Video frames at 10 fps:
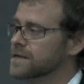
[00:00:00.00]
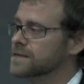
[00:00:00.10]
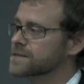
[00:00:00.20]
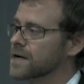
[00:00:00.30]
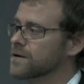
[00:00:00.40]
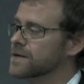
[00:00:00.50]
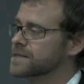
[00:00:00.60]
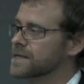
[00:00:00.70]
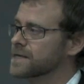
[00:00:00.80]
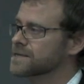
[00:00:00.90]
so it's
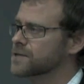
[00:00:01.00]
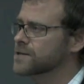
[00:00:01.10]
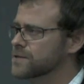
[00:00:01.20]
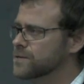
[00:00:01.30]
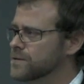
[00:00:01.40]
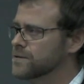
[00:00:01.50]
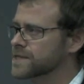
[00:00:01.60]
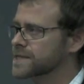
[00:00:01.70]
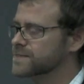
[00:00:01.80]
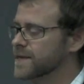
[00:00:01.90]
a it's a huge
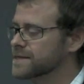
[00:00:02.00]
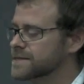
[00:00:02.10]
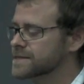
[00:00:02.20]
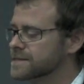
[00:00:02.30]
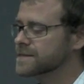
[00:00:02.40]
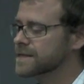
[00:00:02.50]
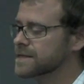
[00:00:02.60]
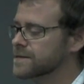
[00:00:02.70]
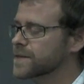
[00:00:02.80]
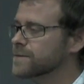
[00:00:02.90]
expense. The
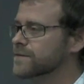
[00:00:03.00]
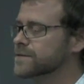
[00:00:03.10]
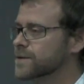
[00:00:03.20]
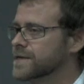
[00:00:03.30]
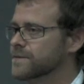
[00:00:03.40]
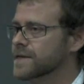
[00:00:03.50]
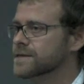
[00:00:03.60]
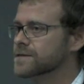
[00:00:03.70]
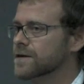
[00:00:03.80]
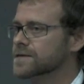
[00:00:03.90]
minimum of twenty
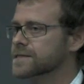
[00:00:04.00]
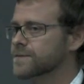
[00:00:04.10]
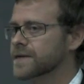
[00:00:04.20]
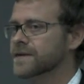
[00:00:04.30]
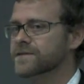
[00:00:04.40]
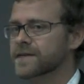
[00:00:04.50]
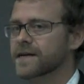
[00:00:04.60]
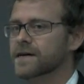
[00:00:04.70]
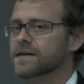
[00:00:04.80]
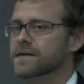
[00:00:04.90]
million dollars is spent every
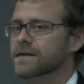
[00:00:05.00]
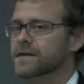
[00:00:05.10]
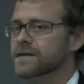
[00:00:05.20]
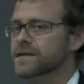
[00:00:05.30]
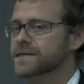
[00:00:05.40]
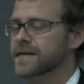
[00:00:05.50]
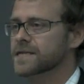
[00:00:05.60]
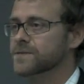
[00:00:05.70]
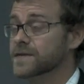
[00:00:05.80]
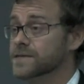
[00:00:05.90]
year in the
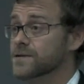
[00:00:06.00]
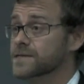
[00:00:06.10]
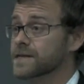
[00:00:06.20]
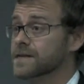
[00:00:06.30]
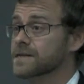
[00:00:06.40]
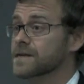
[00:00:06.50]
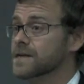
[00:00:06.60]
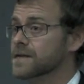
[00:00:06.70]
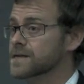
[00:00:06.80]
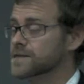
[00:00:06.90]
DHBs in New Zealand
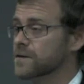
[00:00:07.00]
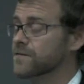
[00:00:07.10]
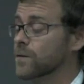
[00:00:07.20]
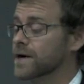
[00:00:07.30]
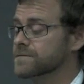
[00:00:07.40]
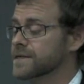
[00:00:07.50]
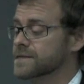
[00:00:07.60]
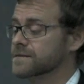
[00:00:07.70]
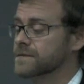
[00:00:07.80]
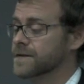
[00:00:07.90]
so for one
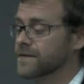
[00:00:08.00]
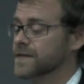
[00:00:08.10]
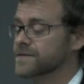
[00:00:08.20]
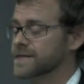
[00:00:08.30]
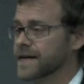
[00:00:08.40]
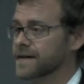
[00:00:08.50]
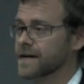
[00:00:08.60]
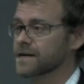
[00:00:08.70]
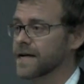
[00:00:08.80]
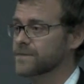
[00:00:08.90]
reason, that's for taking
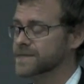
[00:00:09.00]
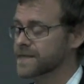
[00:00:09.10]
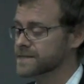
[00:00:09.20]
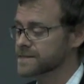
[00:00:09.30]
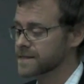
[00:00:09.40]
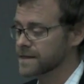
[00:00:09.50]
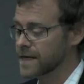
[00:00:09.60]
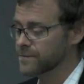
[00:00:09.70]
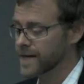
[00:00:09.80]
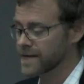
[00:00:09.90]
out abscess,
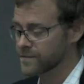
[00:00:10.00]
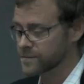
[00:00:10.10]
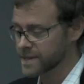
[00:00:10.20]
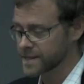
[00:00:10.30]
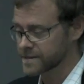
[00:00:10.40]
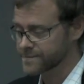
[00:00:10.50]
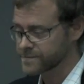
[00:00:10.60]
um, painful teeth.